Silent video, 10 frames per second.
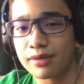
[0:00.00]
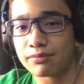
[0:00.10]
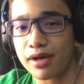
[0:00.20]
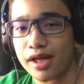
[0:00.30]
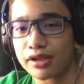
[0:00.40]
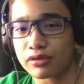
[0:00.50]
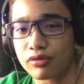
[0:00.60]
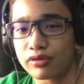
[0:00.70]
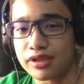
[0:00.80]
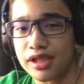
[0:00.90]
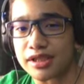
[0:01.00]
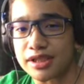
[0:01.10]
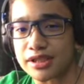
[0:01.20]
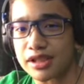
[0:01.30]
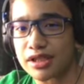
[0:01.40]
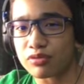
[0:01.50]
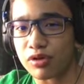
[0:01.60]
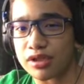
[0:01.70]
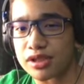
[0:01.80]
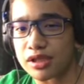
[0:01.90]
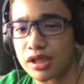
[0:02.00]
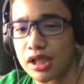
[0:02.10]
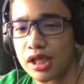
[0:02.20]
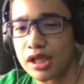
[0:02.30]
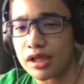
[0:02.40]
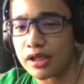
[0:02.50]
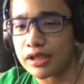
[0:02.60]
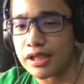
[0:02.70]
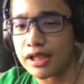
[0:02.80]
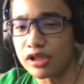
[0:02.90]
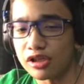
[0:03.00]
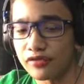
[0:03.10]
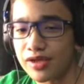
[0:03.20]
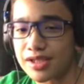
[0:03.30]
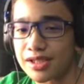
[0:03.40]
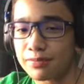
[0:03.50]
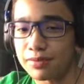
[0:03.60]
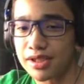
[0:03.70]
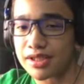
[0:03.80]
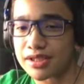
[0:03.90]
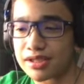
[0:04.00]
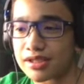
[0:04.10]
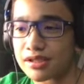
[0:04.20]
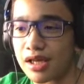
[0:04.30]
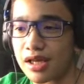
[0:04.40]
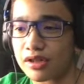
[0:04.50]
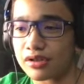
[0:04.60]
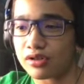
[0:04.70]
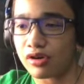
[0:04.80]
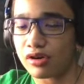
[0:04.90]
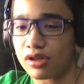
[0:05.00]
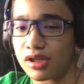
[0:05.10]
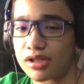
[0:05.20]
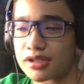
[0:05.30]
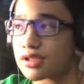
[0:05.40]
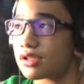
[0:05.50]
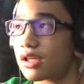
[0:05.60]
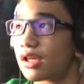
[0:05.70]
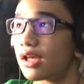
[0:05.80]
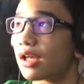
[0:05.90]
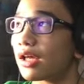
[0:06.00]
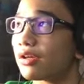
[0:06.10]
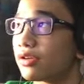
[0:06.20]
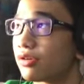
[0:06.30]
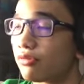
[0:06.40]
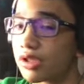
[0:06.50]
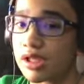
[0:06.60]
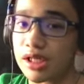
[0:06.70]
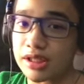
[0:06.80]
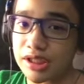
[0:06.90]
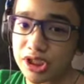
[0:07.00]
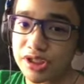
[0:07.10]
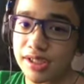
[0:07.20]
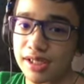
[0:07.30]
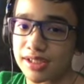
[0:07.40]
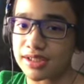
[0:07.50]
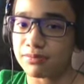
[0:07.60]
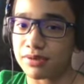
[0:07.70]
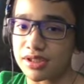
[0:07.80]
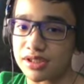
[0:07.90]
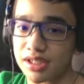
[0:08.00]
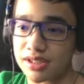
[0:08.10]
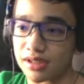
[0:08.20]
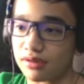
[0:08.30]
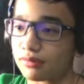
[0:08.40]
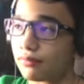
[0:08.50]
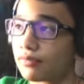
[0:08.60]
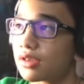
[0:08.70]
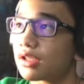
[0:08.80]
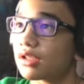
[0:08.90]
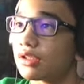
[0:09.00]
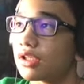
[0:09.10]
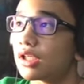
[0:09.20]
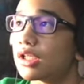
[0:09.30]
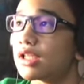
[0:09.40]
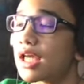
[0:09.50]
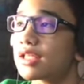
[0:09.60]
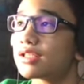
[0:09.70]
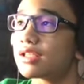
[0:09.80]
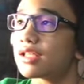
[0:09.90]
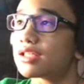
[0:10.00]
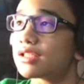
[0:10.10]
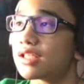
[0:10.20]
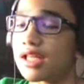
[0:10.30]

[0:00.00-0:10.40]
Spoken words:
by their own things. Guess what? They kill off SCPs and call it, you know what? They just kill SCPs, that's it. Next is the